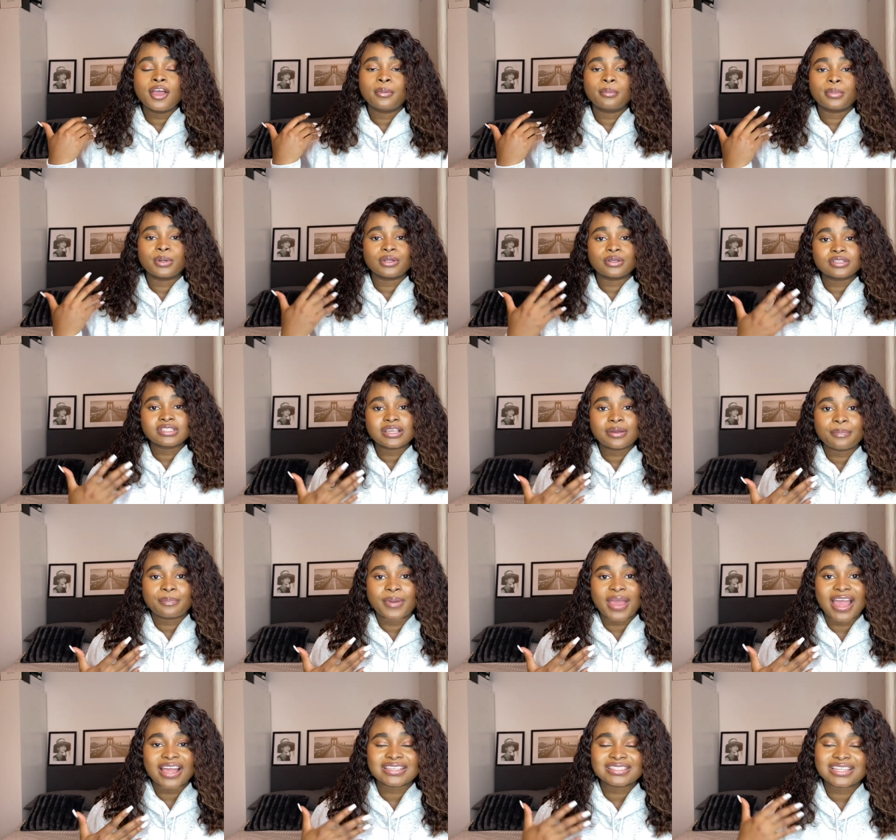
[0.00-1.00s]
but those are
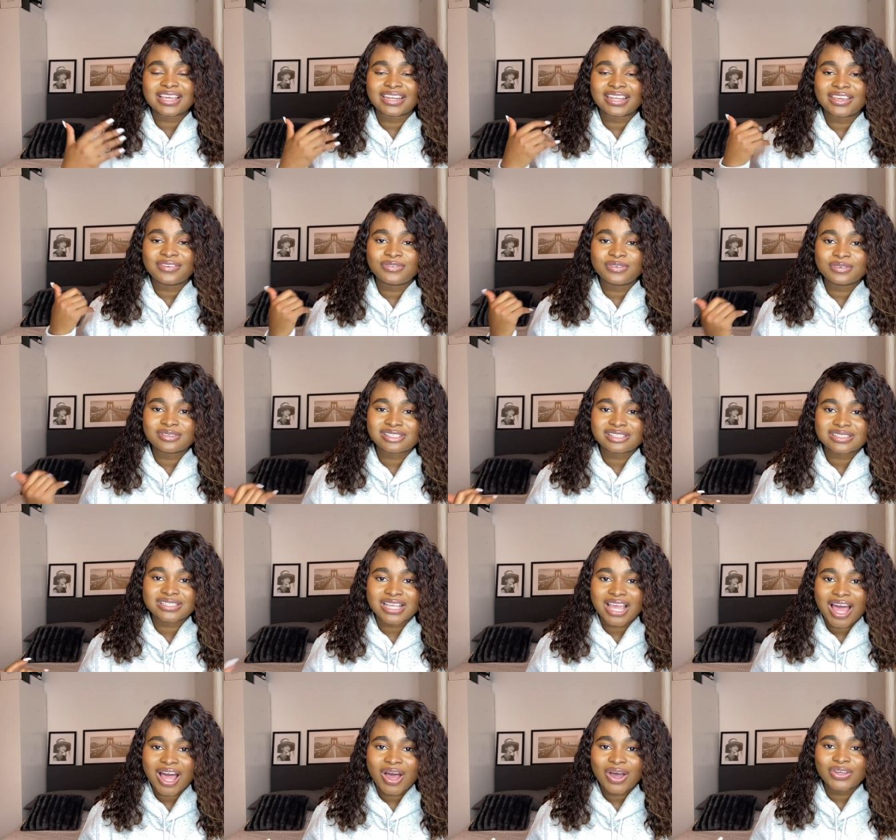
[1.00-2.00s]
bags that if you
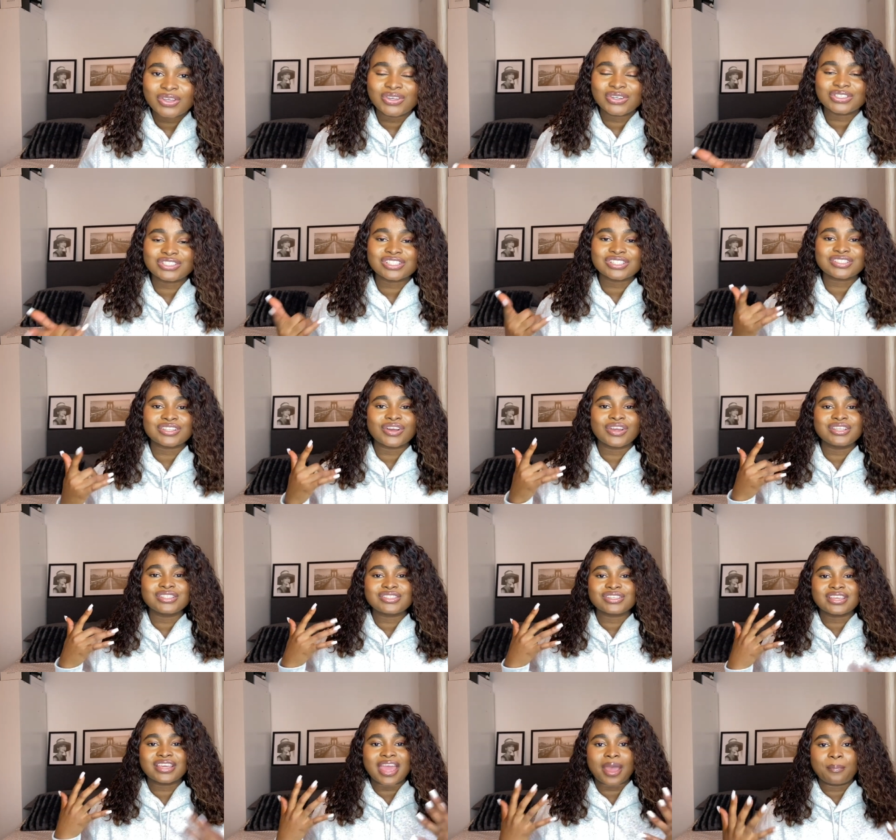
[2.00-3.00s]
sell you're just going
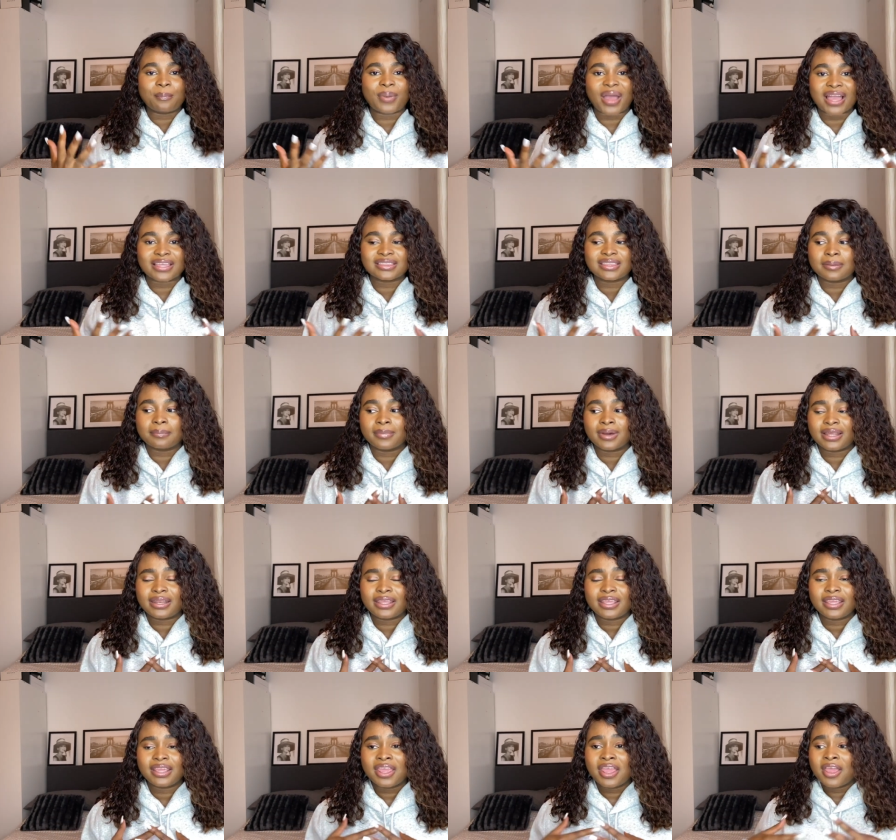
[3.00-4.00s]
to get back the
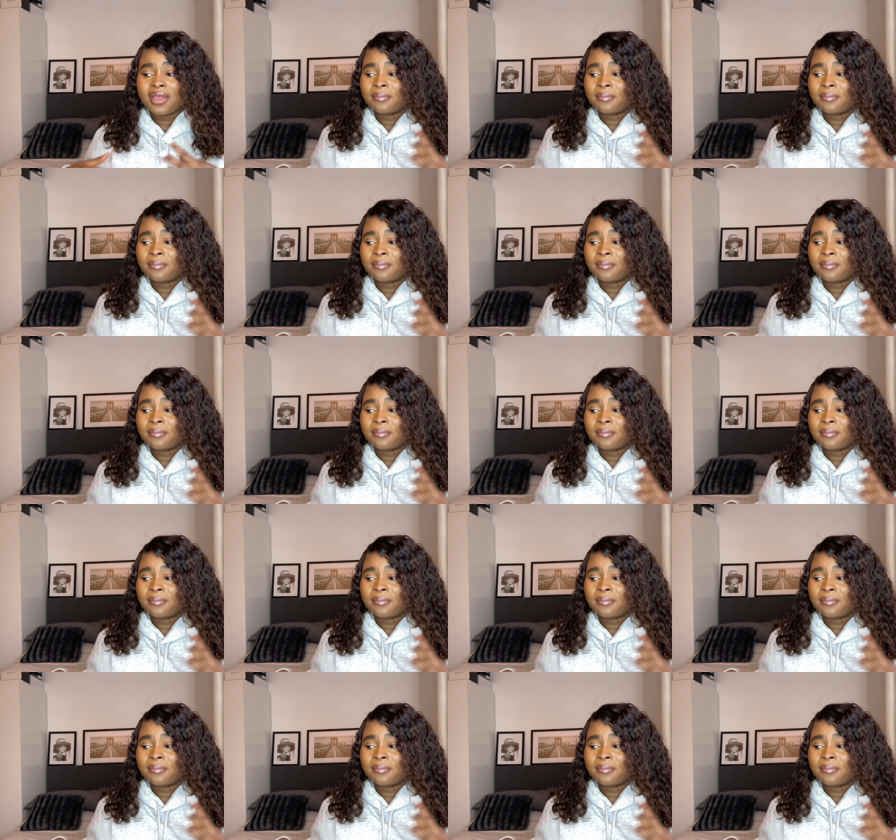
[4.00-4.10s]
money